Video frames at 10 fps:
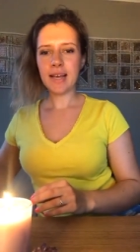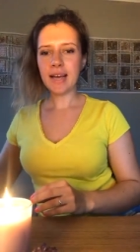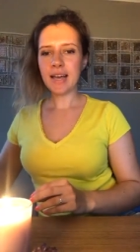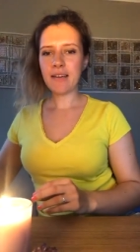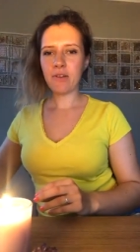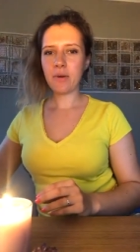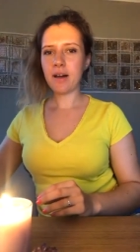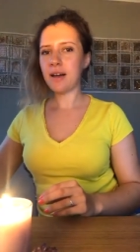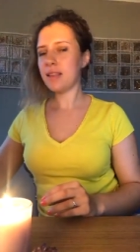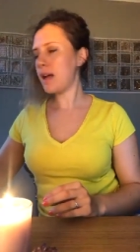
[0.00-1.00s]
Hi
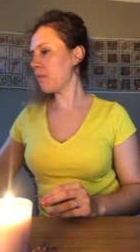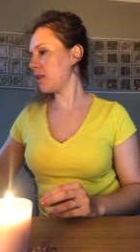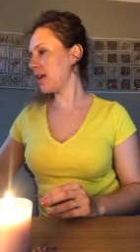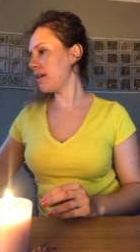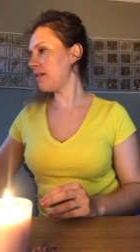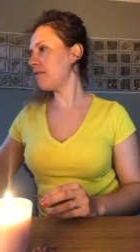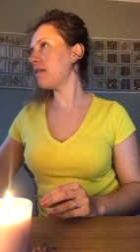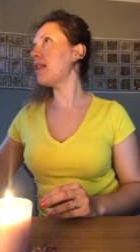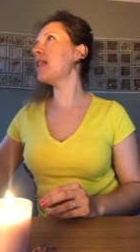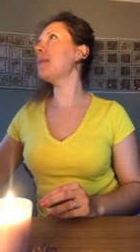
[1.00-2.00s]
everyone, I'm going to give
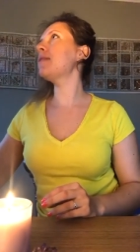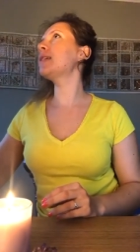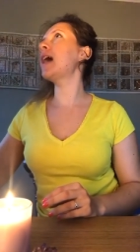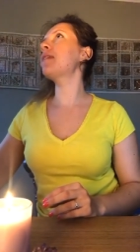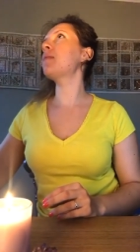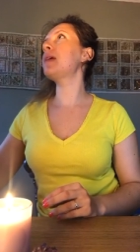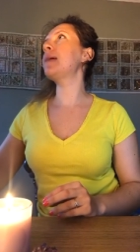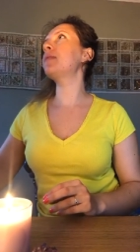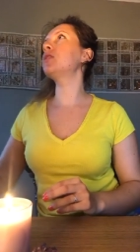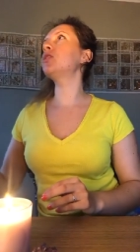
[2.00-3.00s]
a little bit of time for
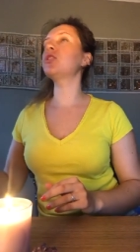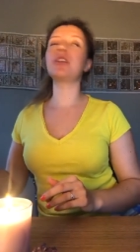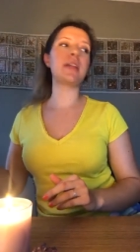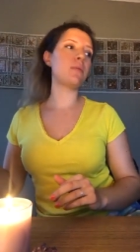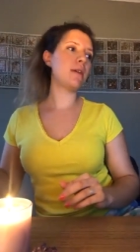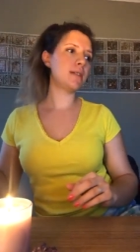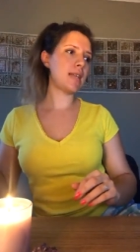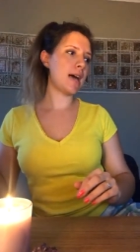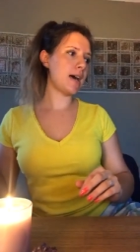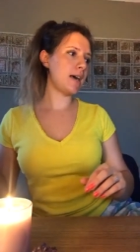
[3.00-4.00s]
people to join whilst
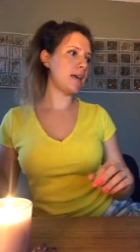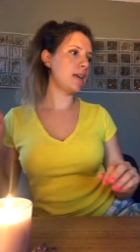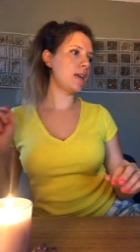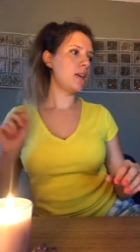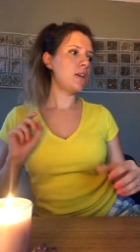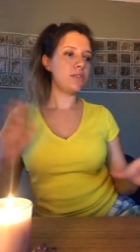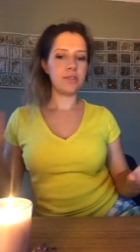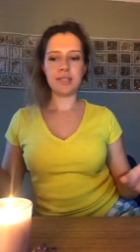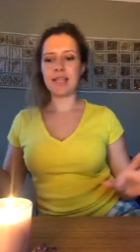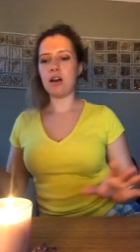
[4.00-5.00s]
I
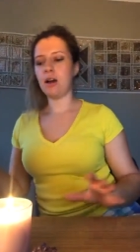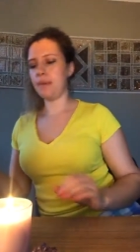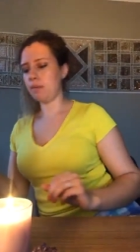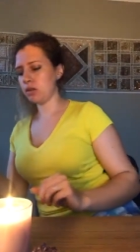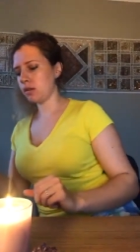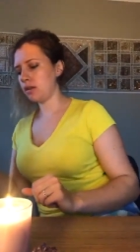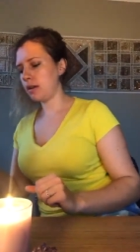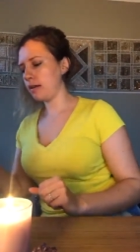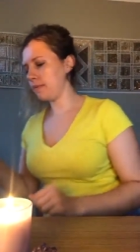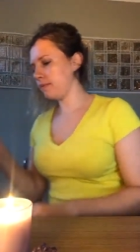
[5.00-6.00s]
just set up. I'm just going
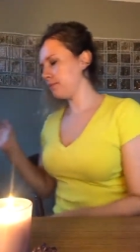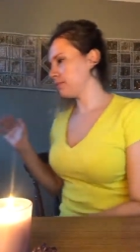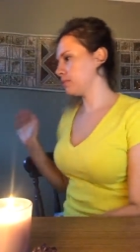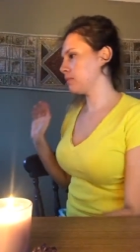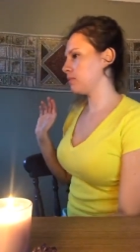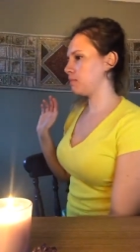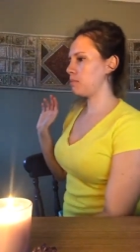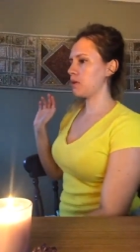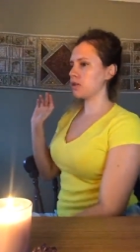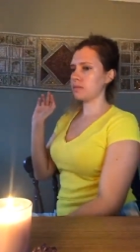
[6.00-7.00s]
to
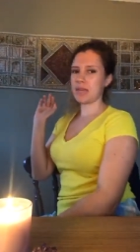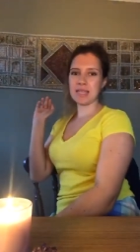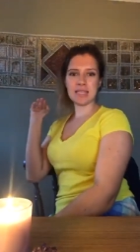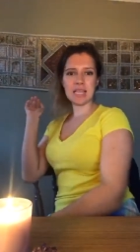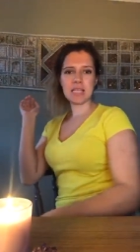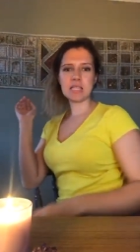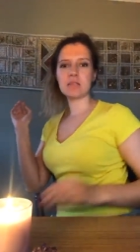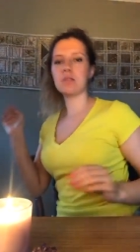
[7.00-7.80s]
put some incense and